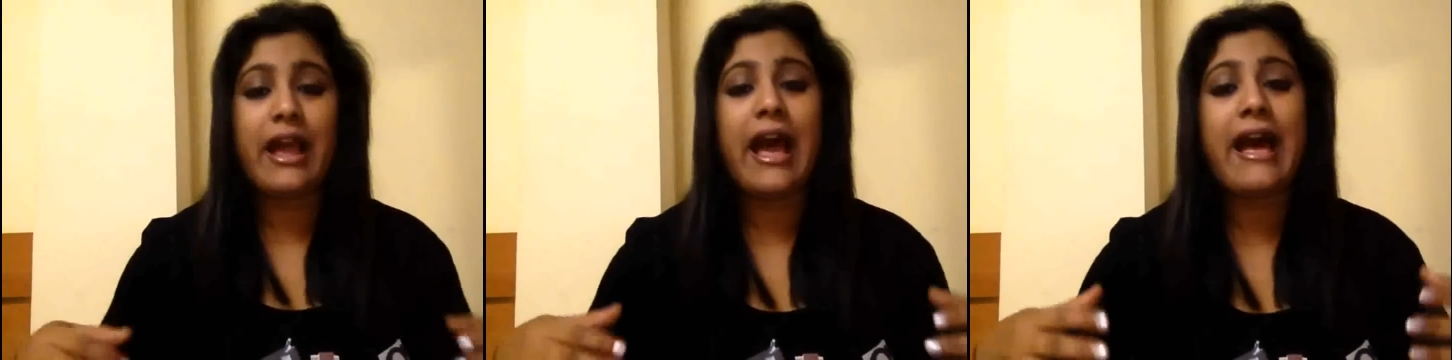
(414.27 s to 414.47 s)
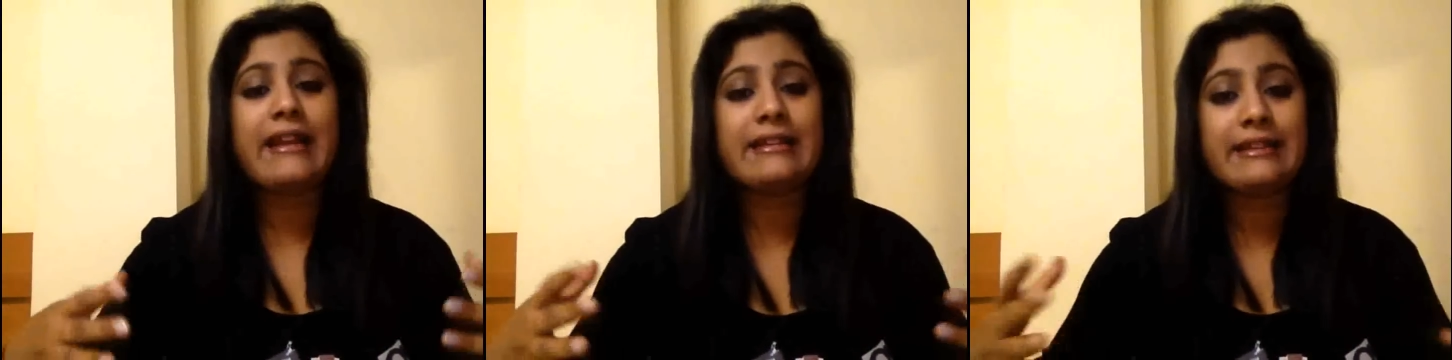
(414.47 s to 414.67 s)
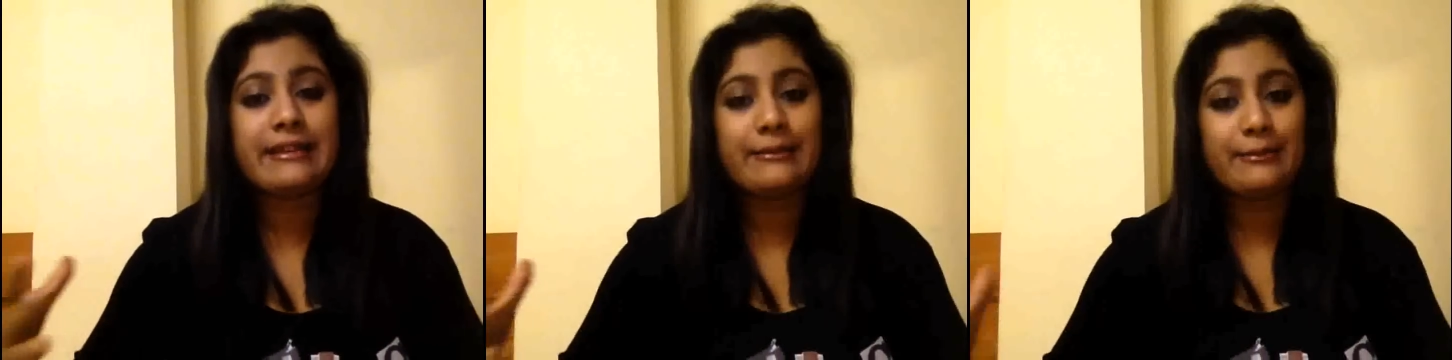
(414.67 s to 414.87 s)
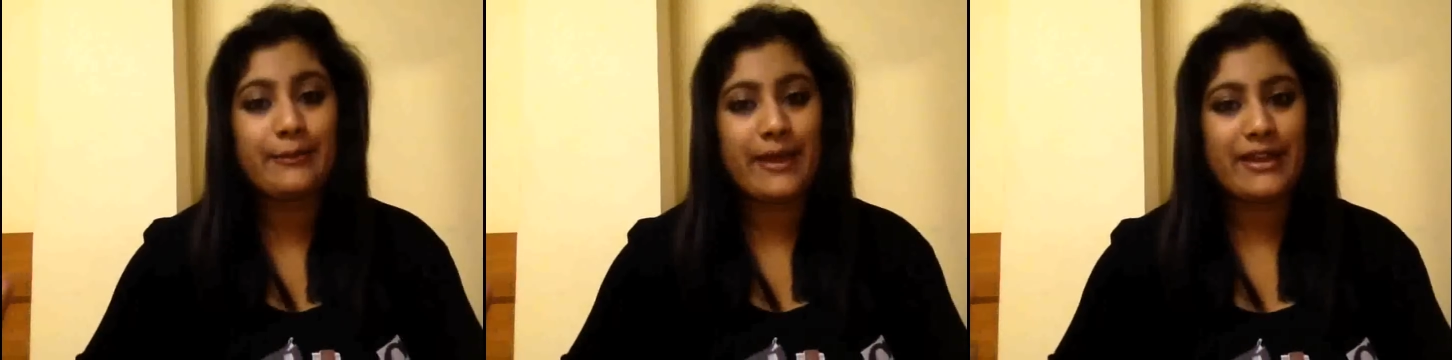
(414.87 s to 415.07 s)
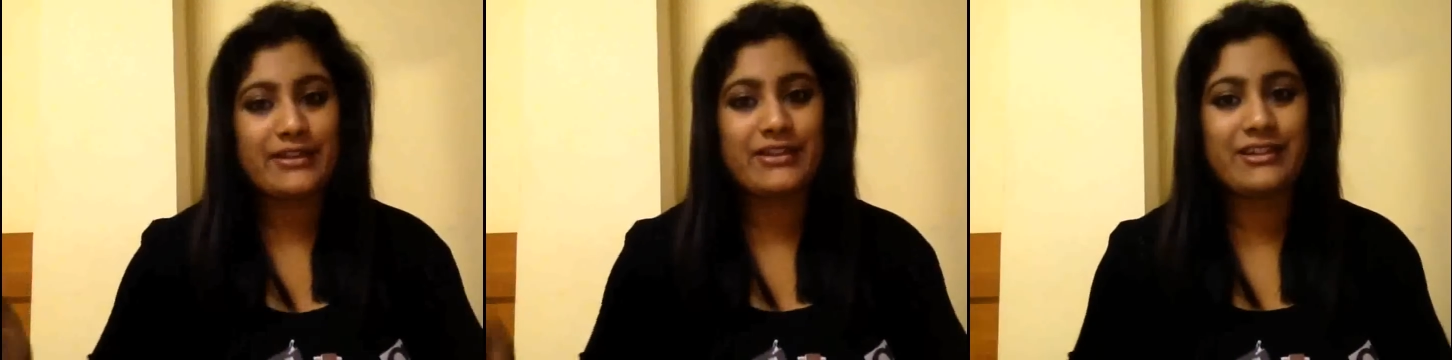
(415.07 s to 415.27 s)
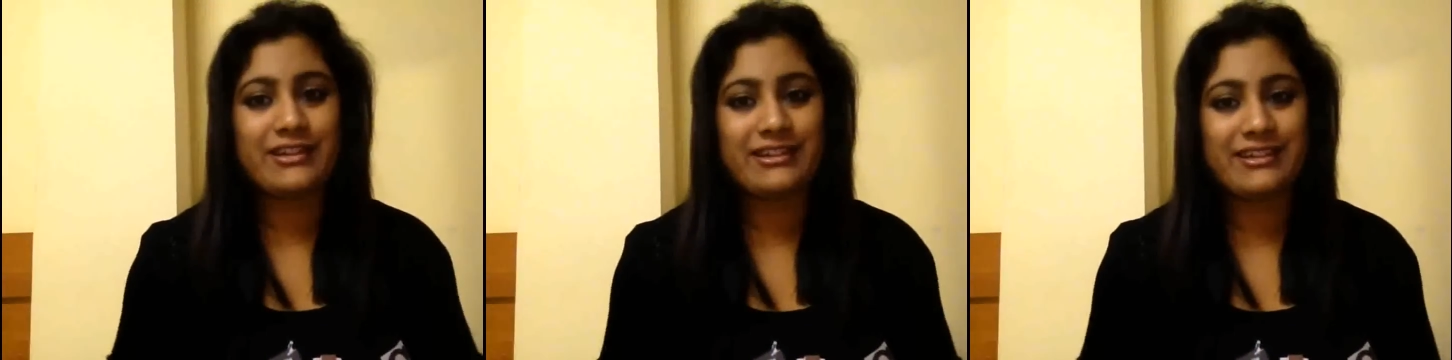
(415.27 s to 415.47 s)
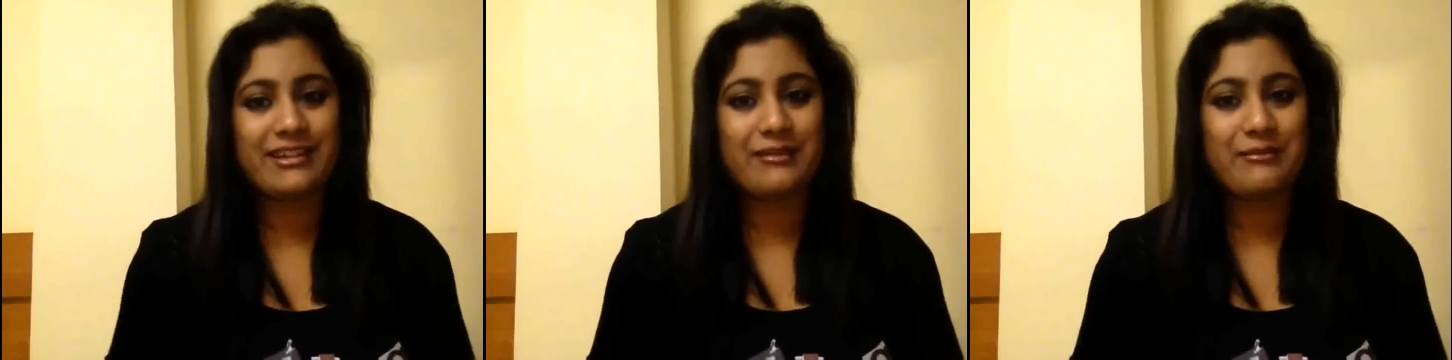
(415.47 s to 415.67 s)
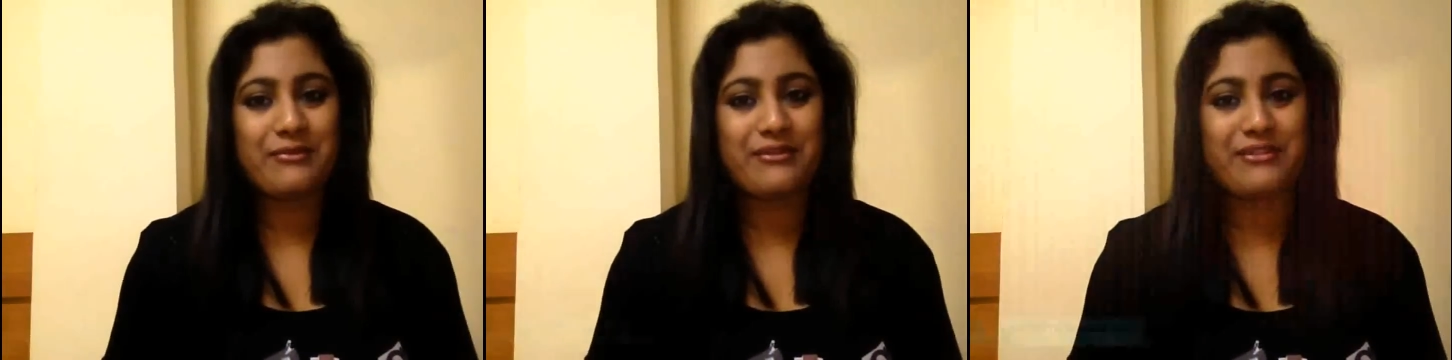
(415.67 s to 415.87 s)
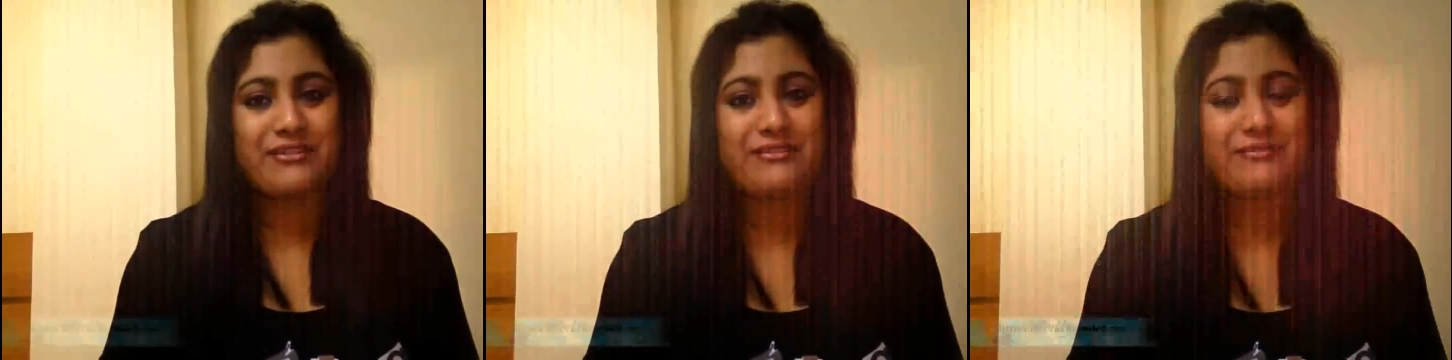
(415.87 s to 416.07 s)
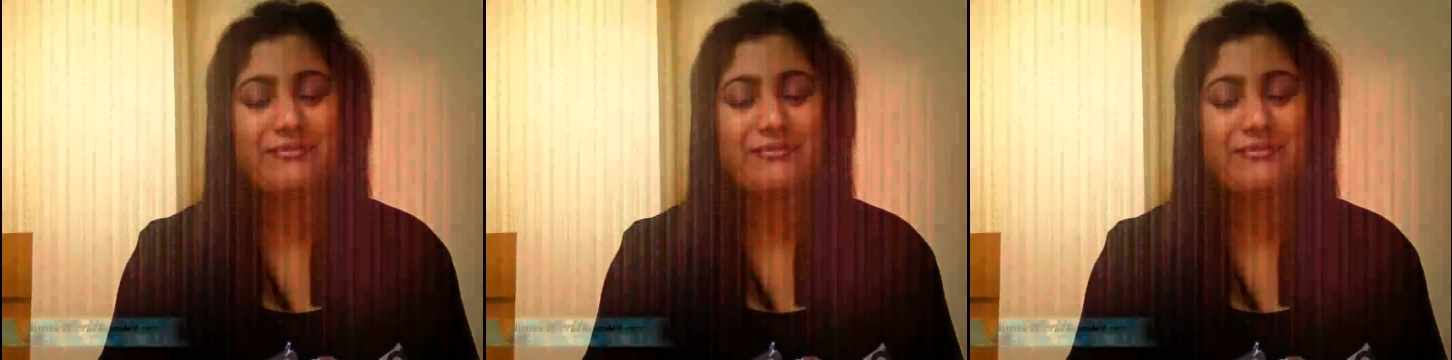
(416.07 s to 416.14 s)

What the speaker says: and compassionate number.